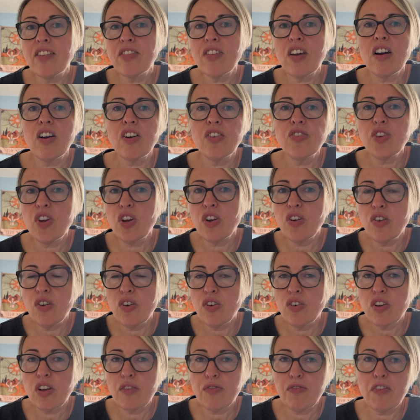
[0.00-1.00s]
that are no
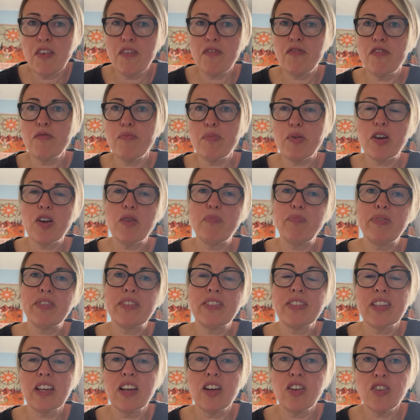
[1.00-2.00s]
longer fit for purpose,
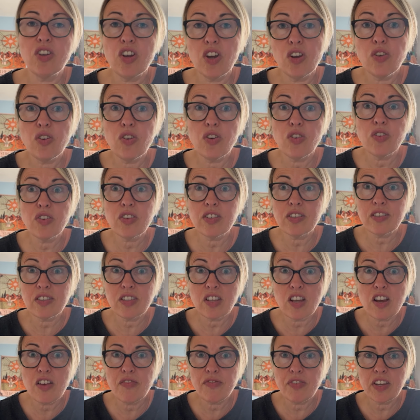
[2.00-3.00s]
that are no longer
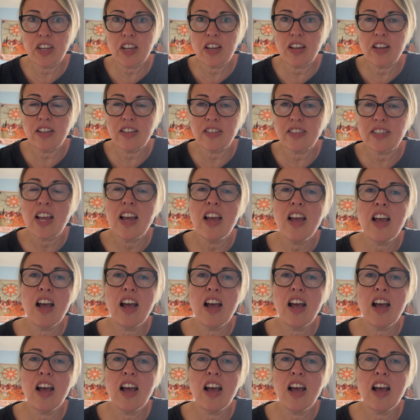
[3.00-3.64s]
serving us,